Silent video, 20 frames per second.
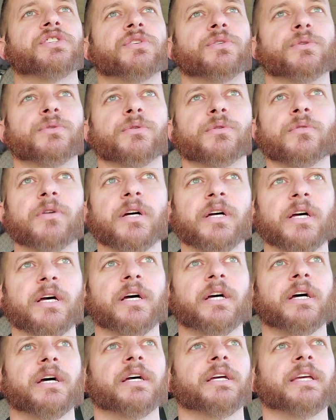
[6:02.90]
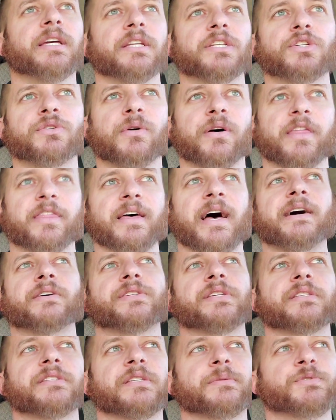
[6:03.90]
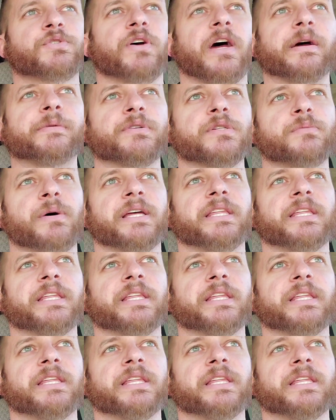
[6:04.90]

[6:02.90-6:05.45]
to get to 1,000 subscribers